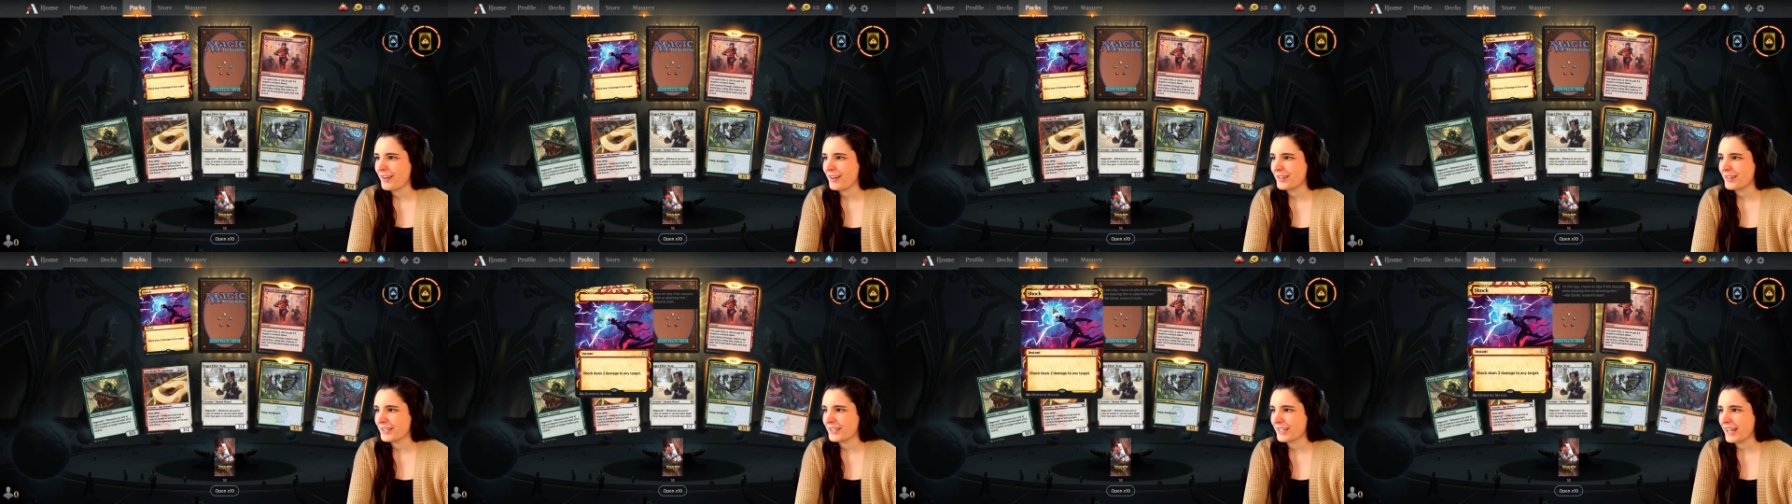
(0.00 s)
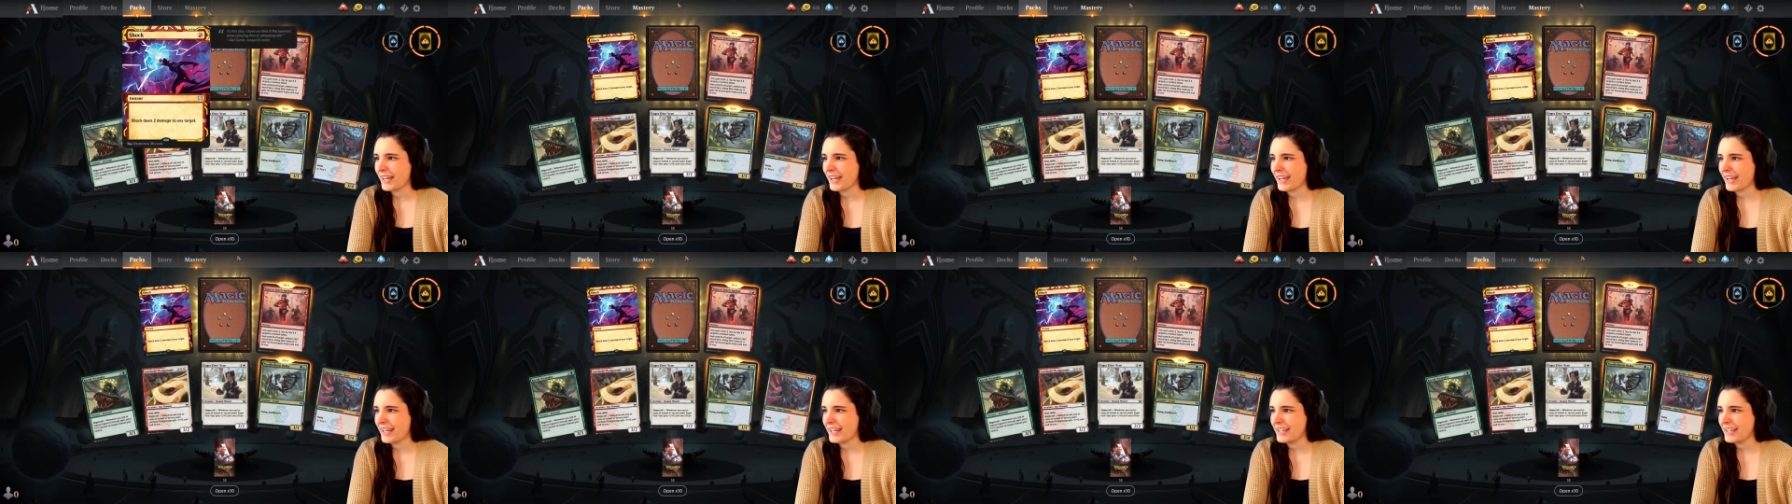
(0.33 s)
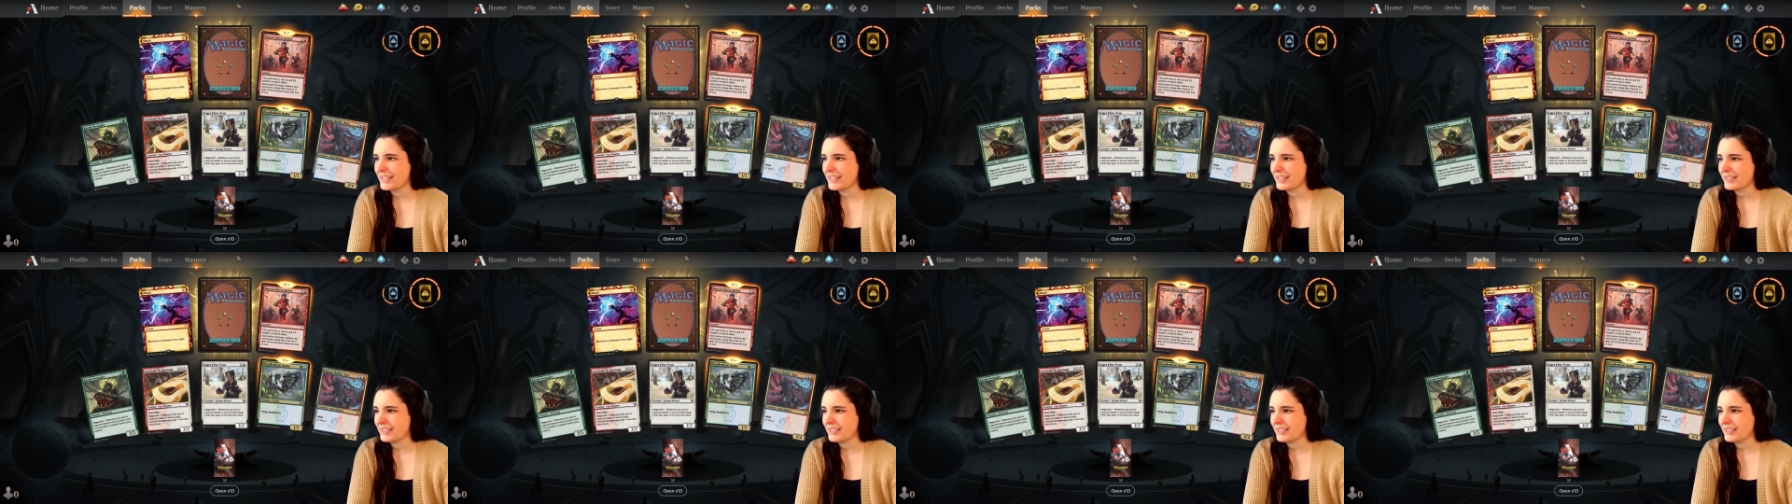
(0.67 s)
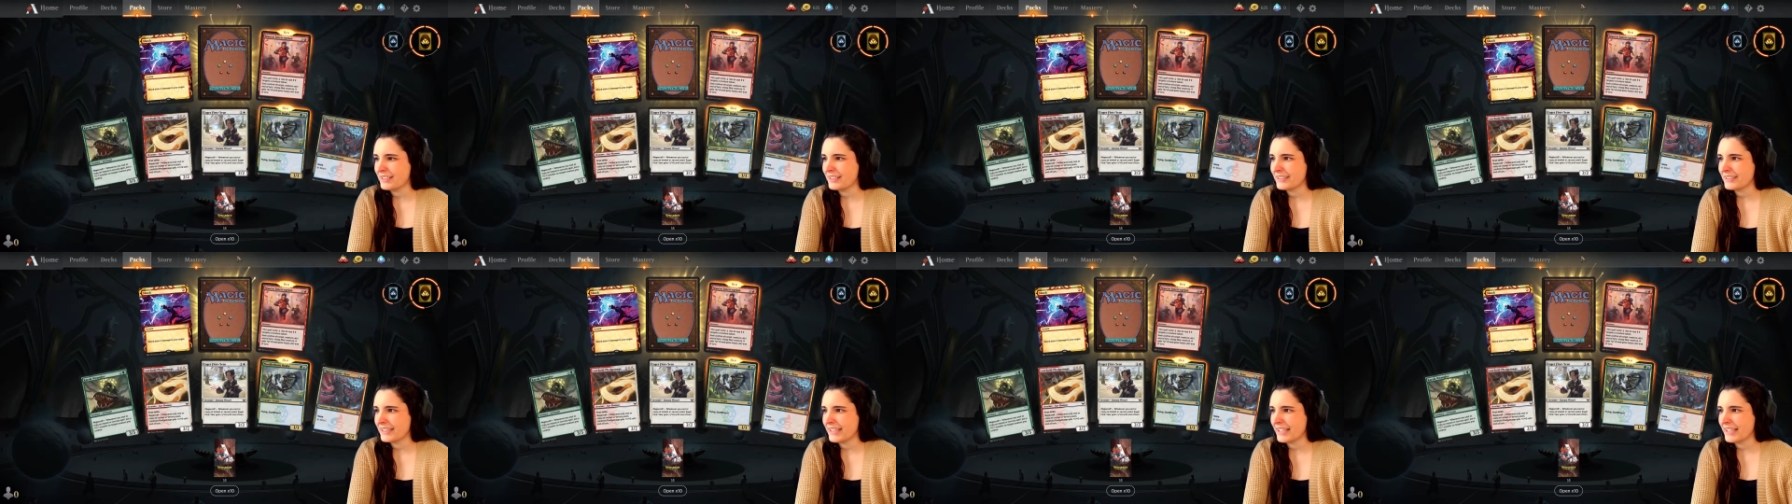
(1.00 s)
All right.
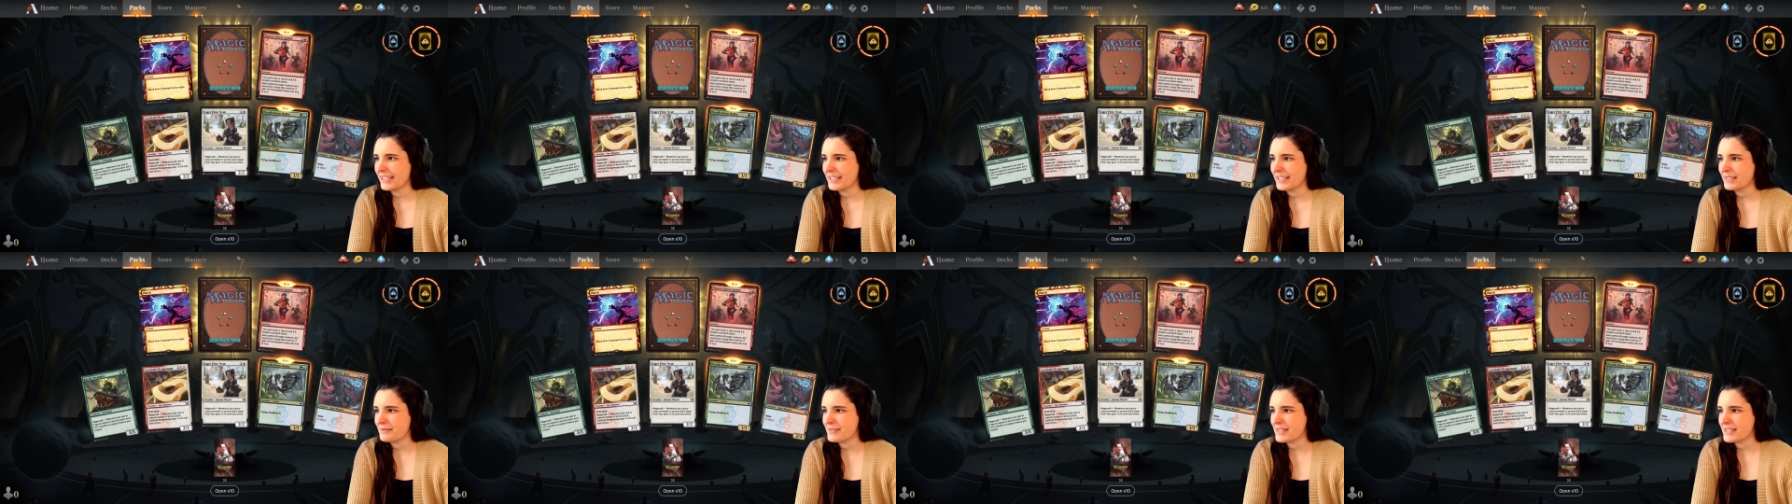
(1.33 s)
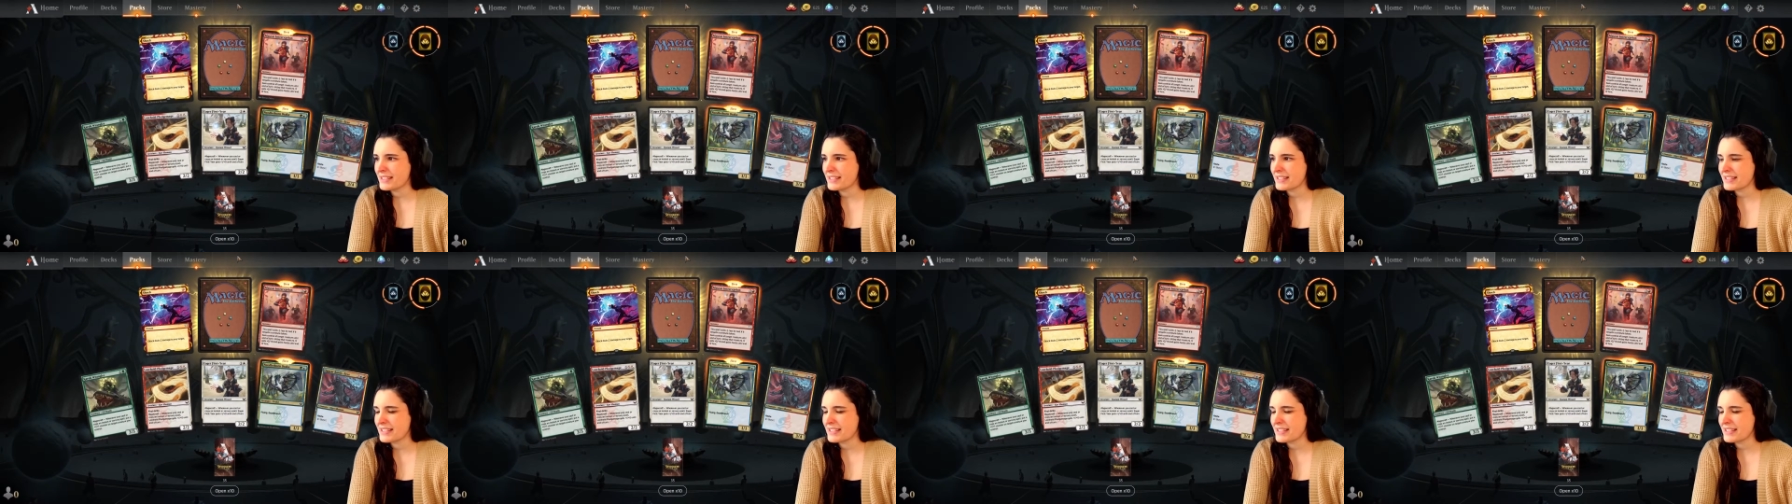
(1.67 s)
I'm seeing